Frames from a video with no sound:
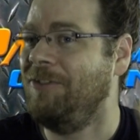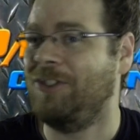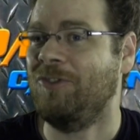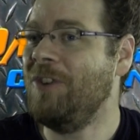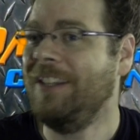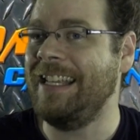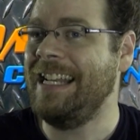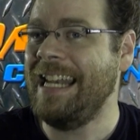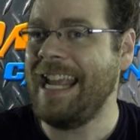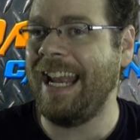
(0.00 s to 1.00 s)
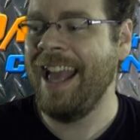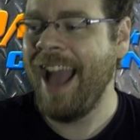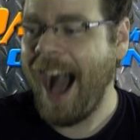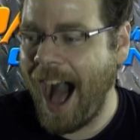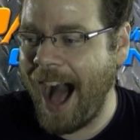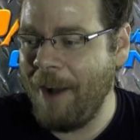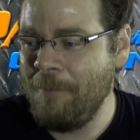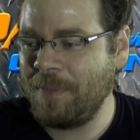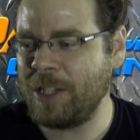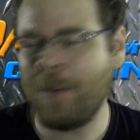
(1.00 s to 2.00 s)
It was really neat,
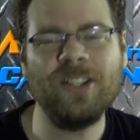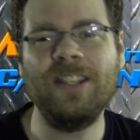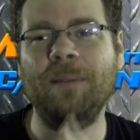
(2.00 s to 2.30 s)
especially